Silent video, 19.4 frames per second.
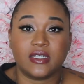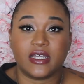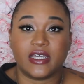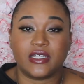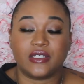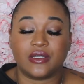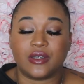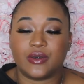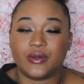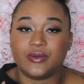
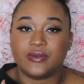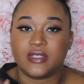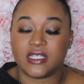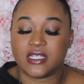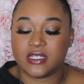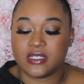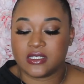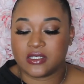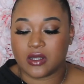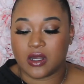Like no,
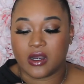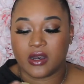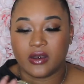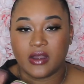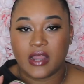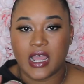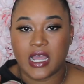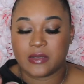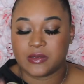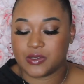these
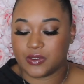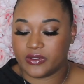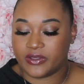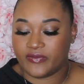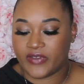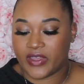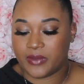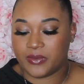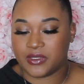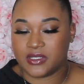are absolutely
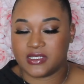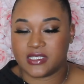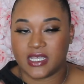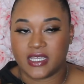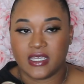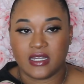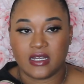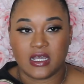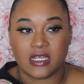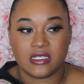fabulous. I
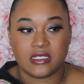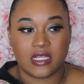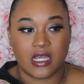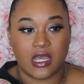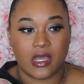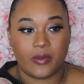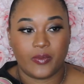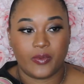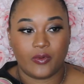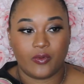cannot
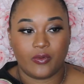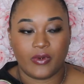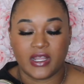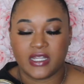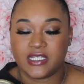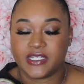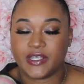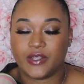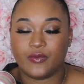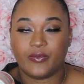stop
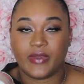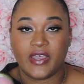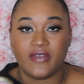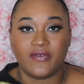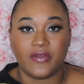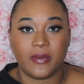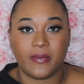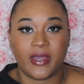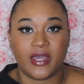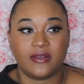ranting and
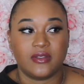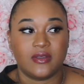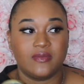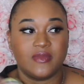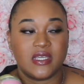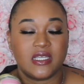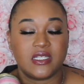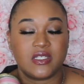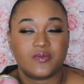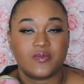raving about them.
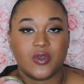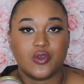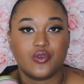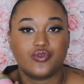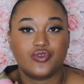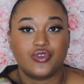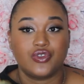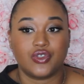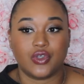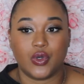They smell
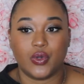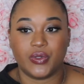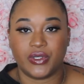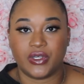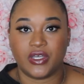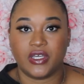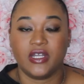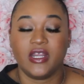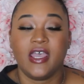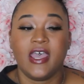so
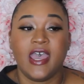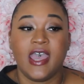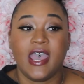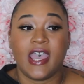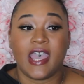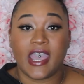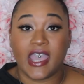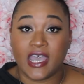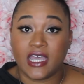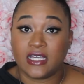good.
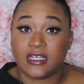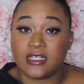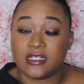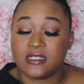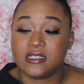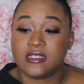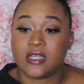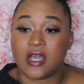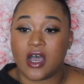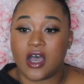And